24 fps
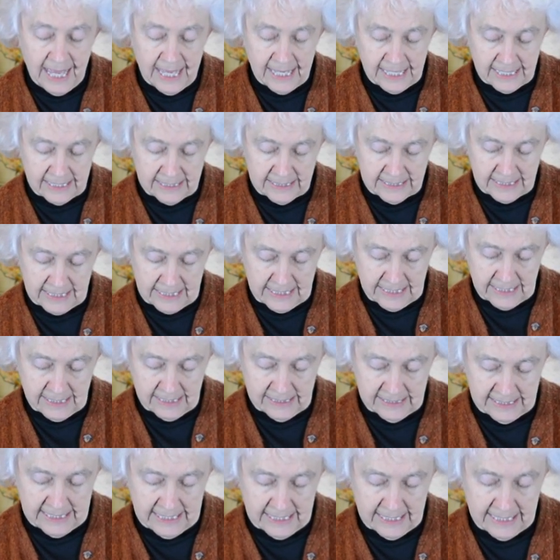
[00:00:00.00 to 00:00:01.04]
And uh,
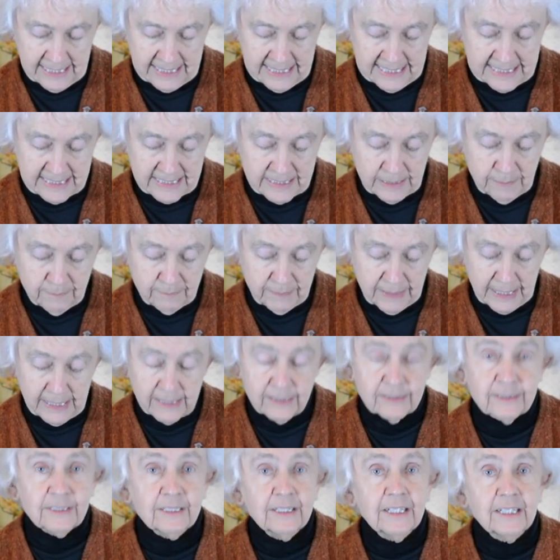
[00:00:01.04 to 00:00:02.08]
it's
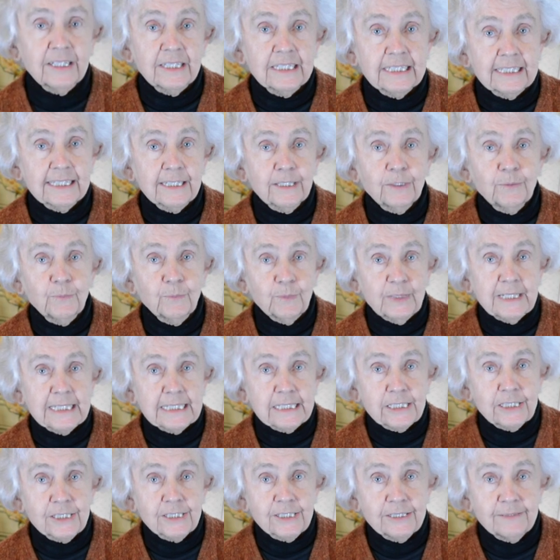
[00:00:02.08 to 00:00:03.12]
about a little
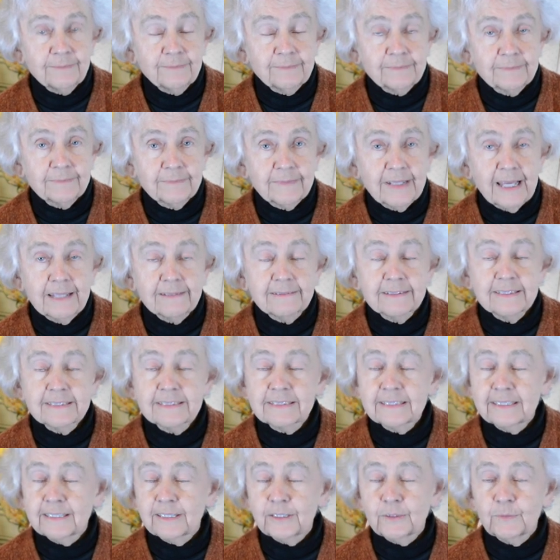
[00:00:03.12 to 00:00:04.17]
witch, and
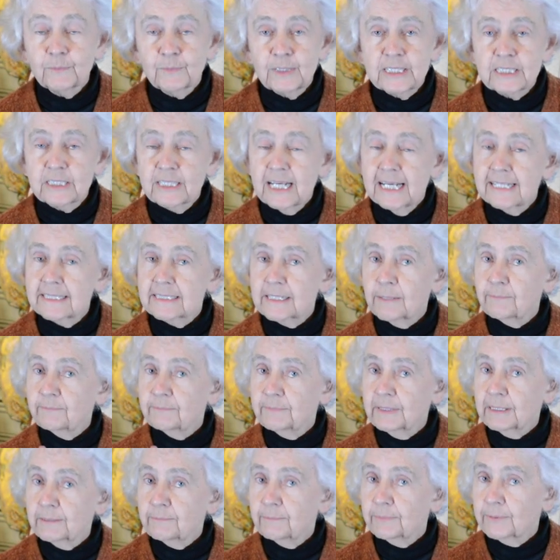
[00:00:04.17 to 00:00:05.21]
this little witch has a
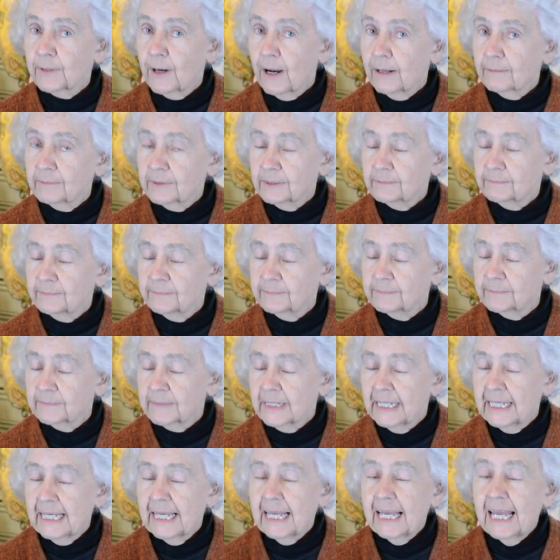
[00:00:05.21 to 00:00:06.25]
big problem.
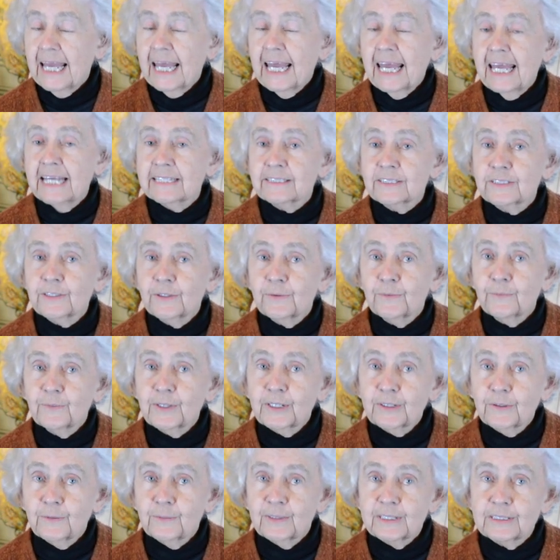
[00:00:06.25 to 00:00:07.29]
And so
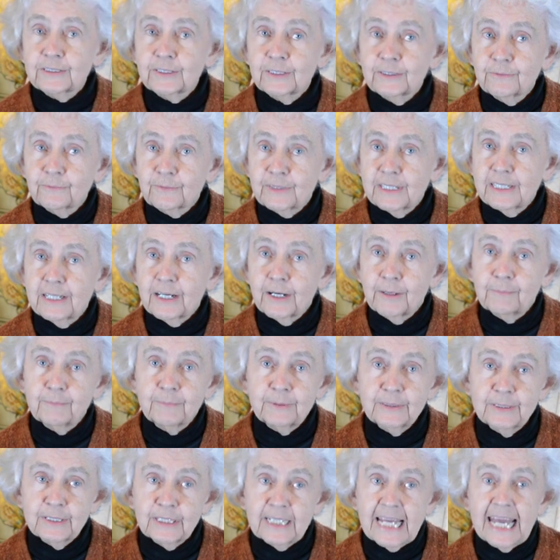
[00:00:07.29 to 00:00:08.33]
we're going to read our
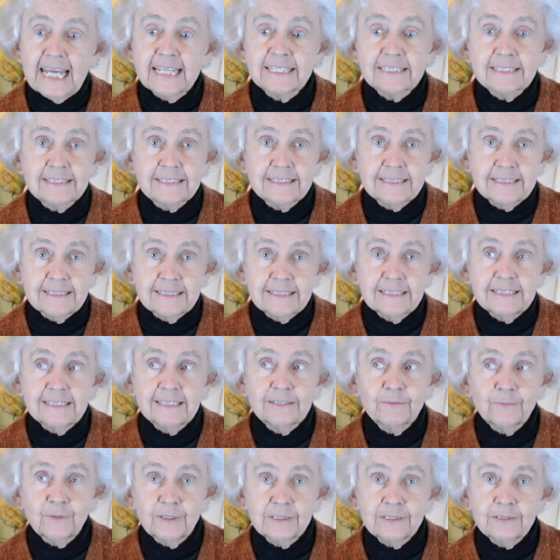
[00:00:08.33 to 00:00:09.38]
book and
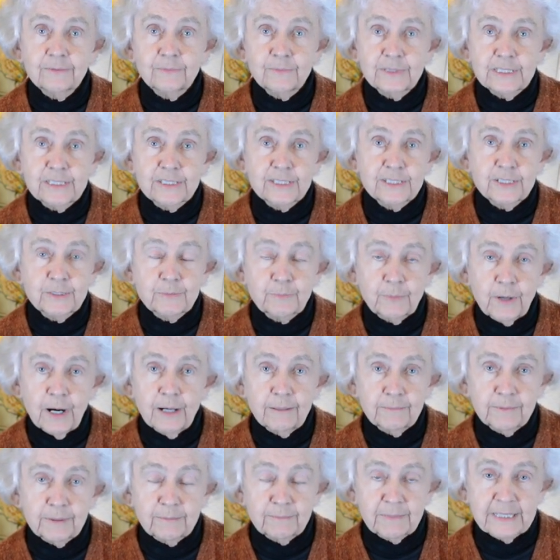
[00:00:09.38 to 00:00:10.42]
see what the witch's
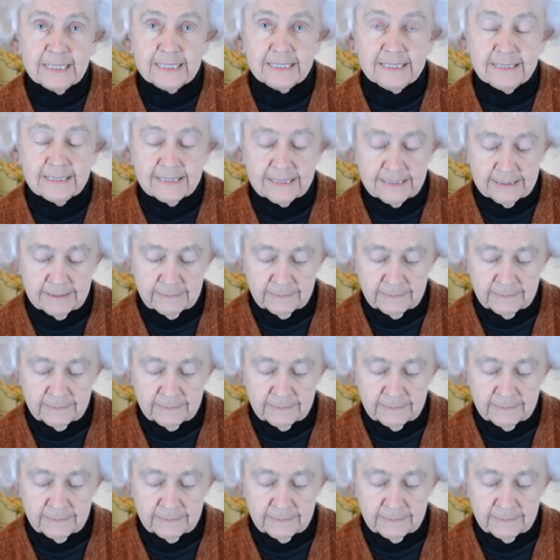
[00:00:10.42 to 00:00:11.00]
problem is.